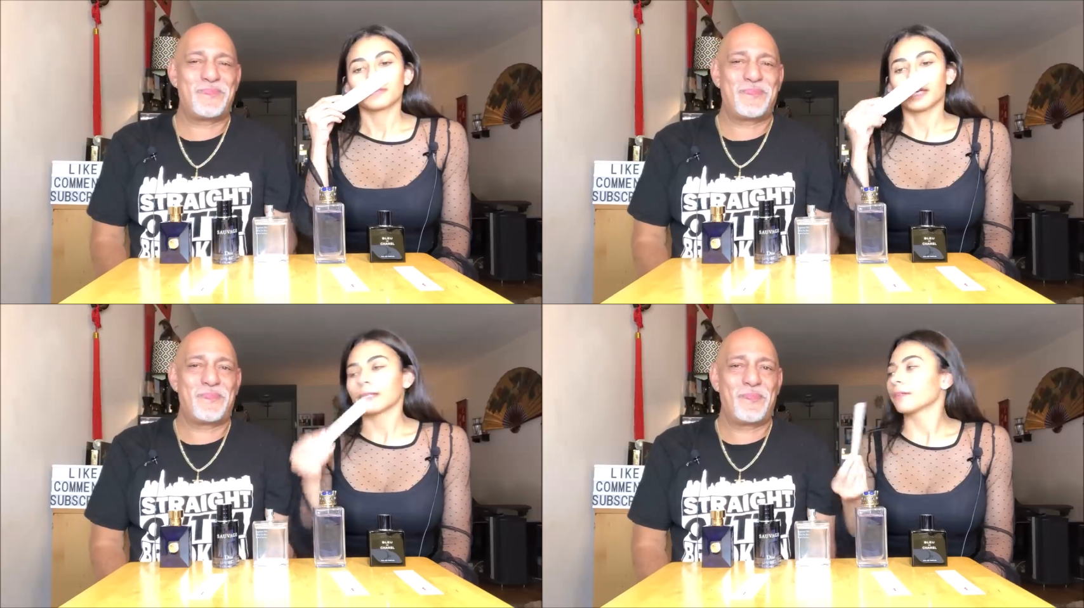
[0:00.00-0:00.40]

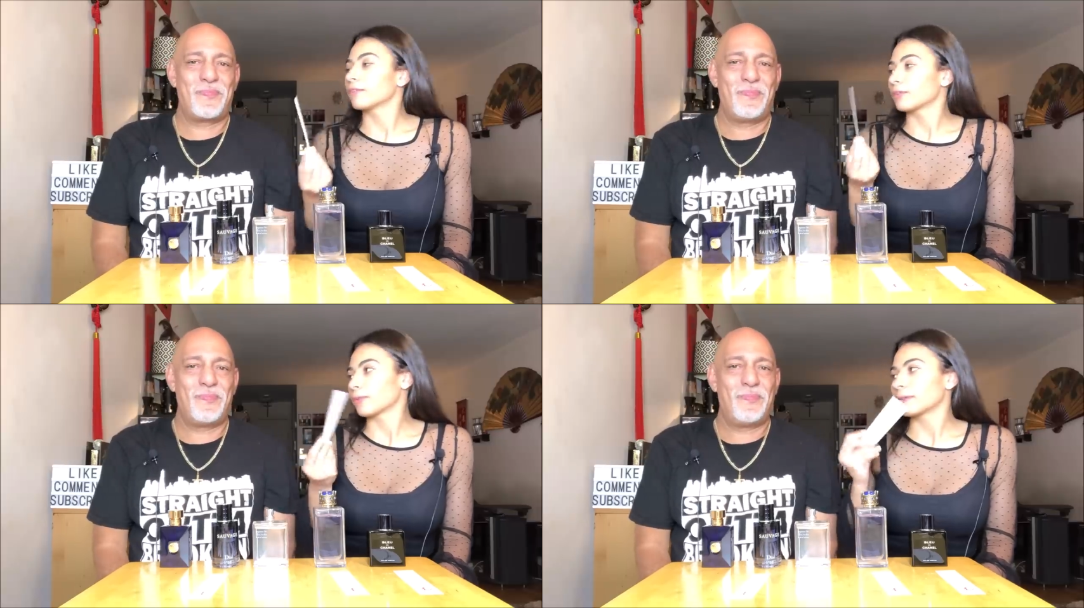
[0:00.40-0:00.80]
Speaker 1: Yeah, I love
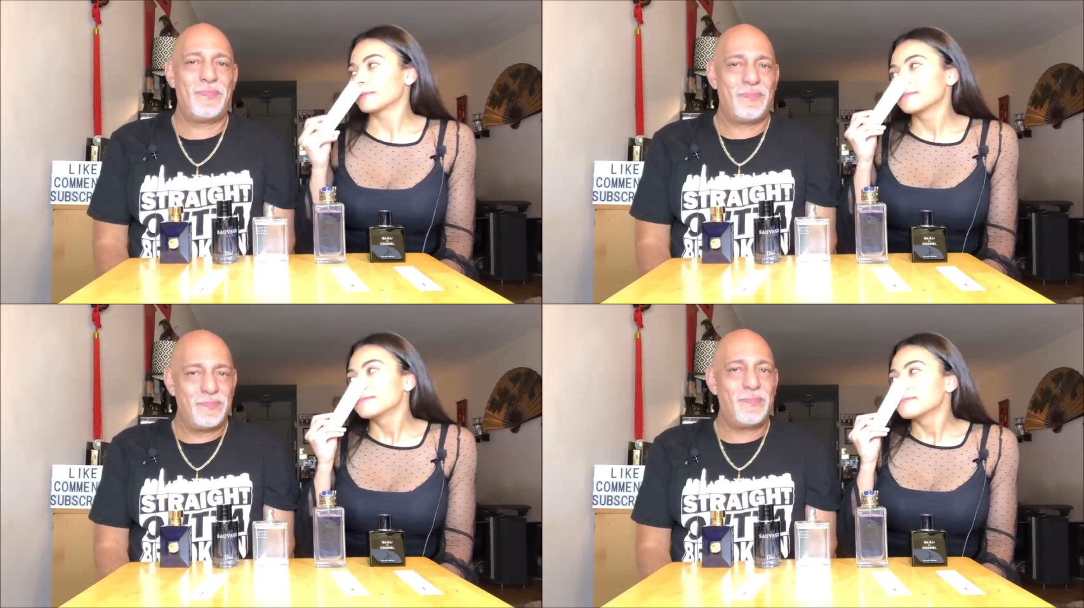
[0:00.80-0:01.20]
this one.
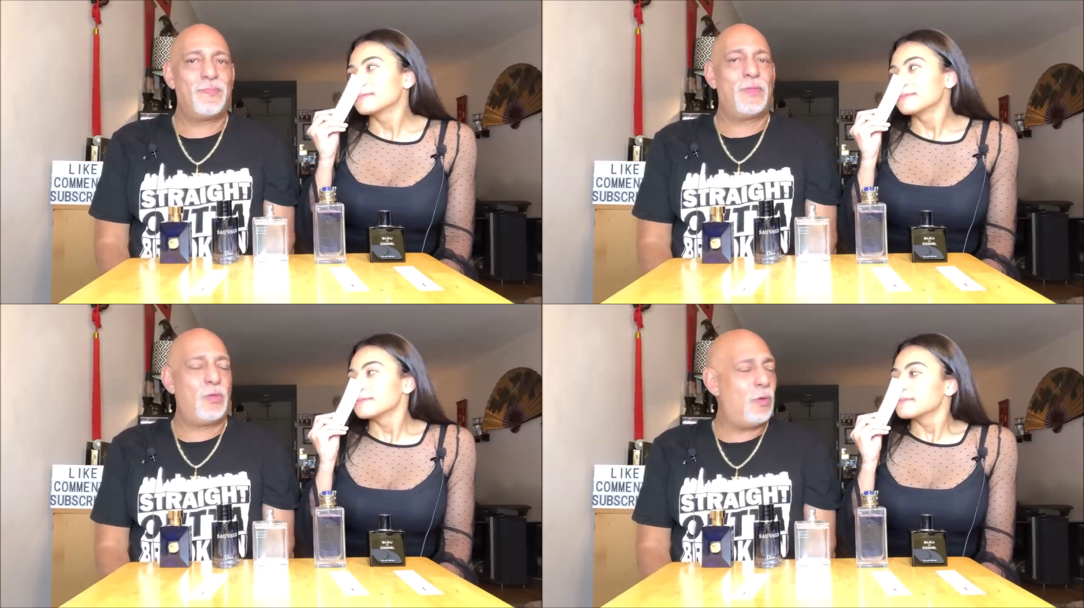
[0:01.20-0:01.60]

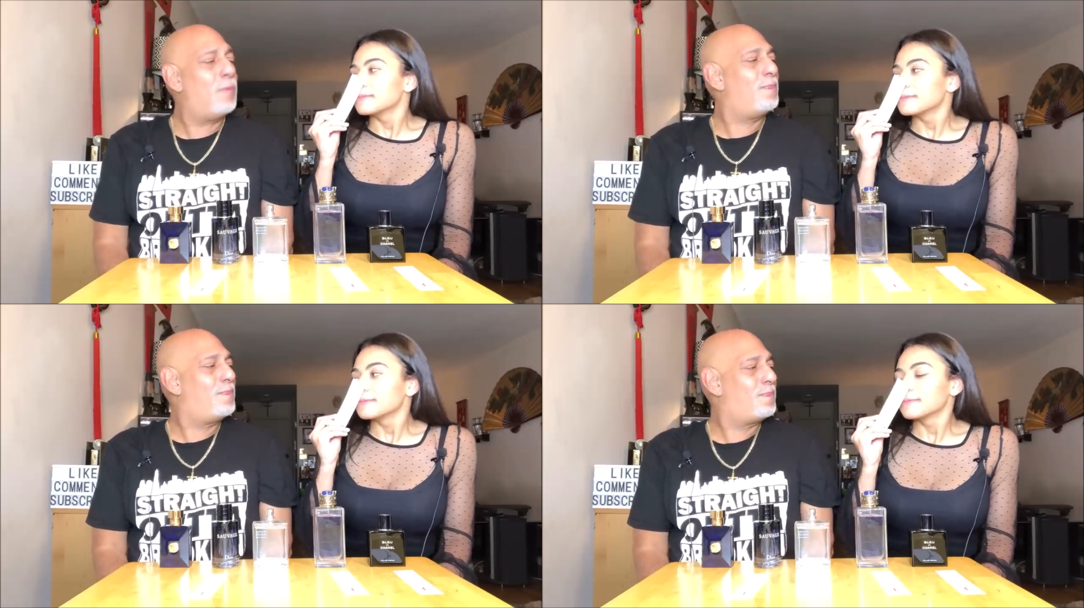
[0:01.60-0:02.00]
Cool.
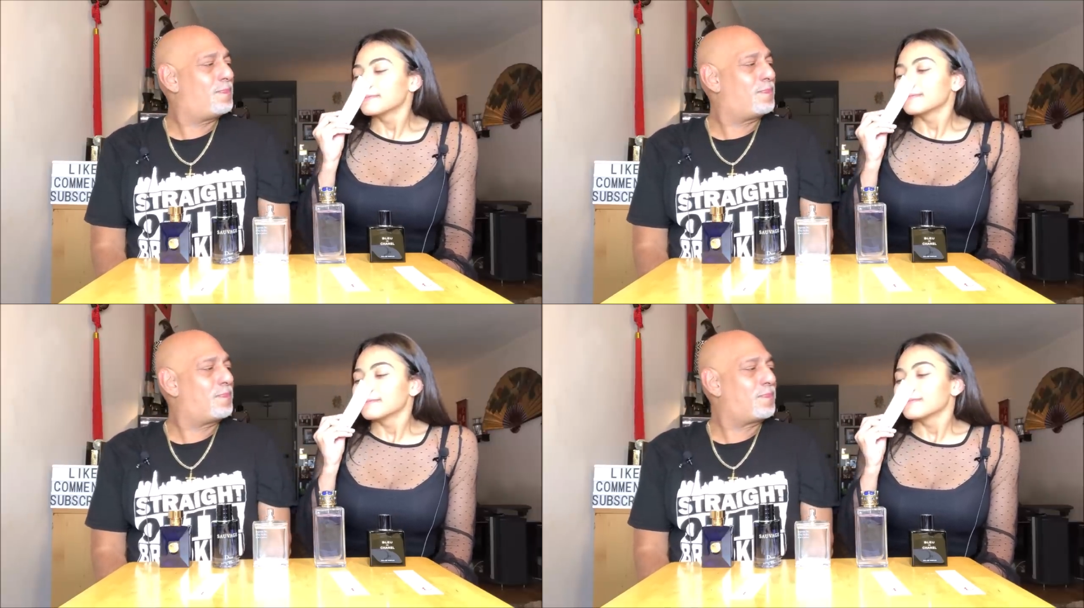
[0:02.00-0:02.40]

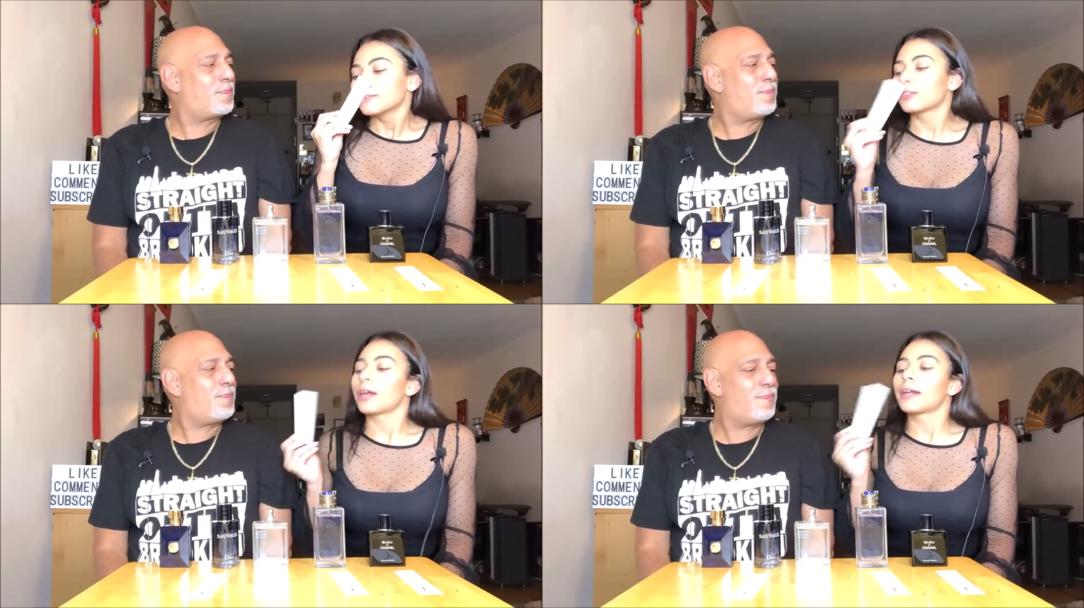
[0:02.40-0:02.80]

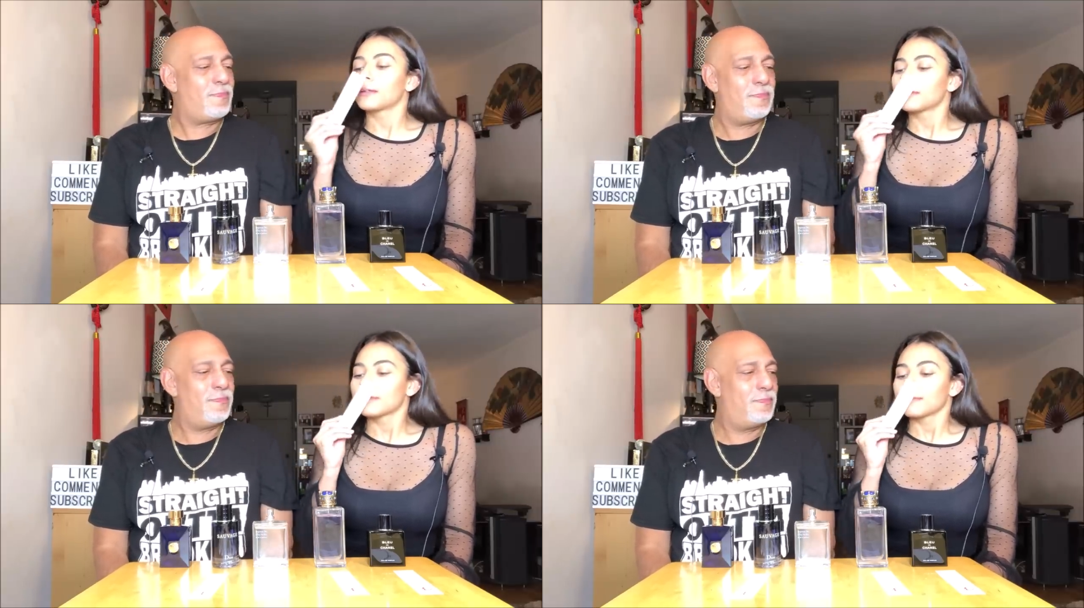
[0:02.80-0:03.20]
Dry
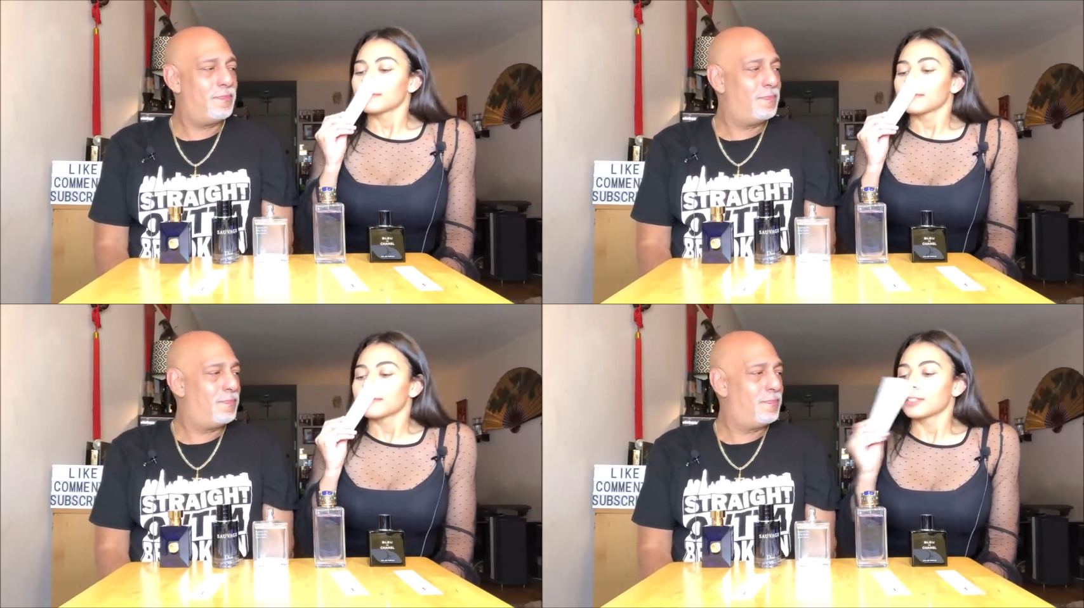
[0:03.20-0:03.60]
downs.
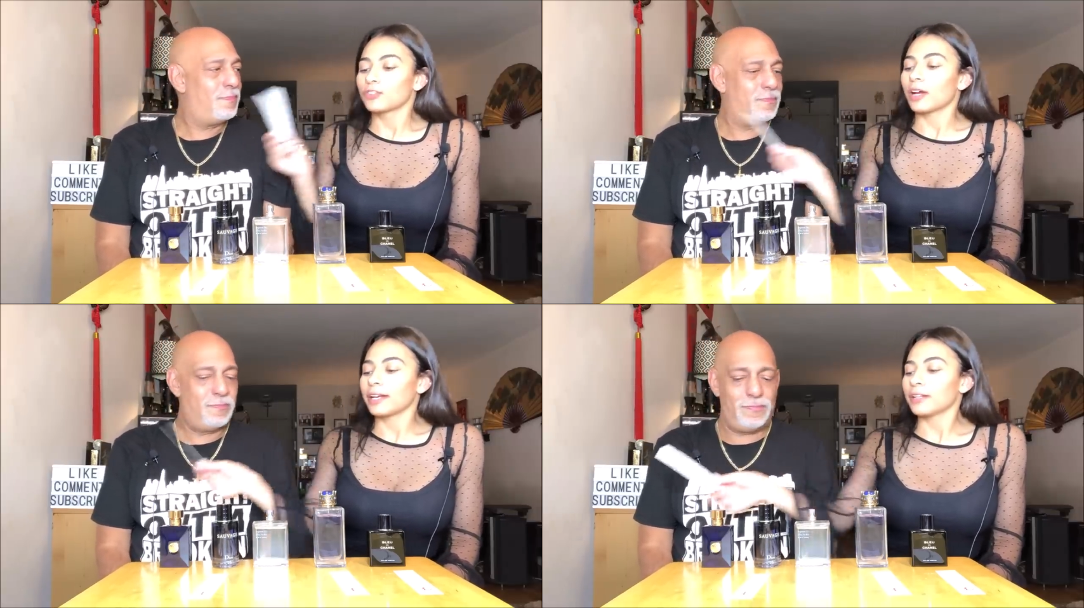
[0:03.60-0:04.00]
The
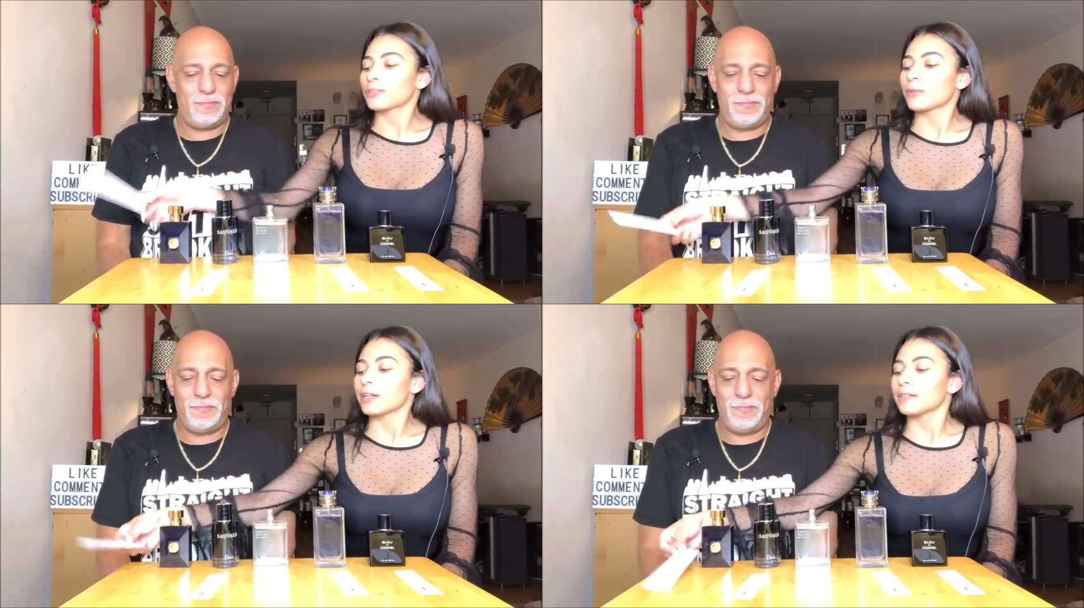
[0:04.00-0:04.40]
dry
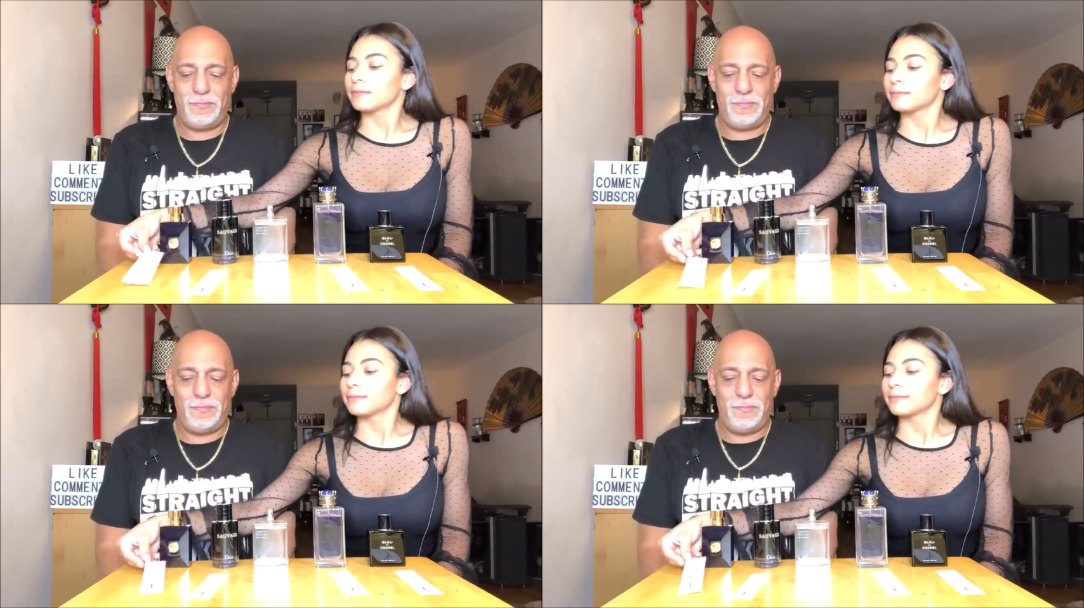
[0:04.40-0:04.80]
downs win.